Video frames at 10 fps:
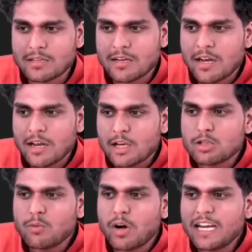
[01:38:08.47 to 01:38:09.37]
so
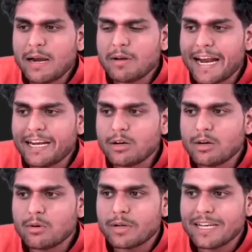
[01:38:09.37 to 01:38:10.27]
what I am trying to
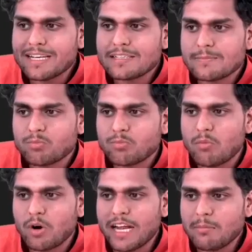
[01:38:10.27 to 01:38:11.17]
do is,
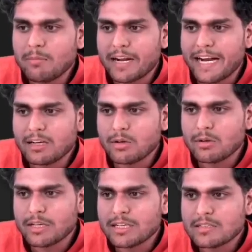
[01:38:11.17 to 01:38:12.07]

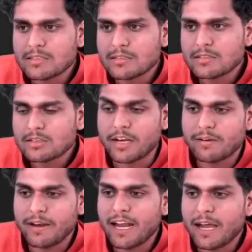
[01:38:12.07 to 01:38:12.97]
when
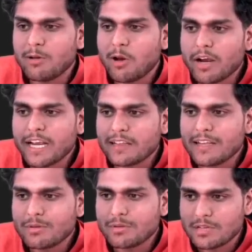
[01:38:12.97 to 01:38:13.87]
I am logging in the
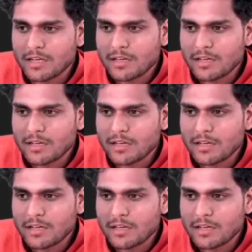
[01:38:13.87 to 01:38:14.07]
user,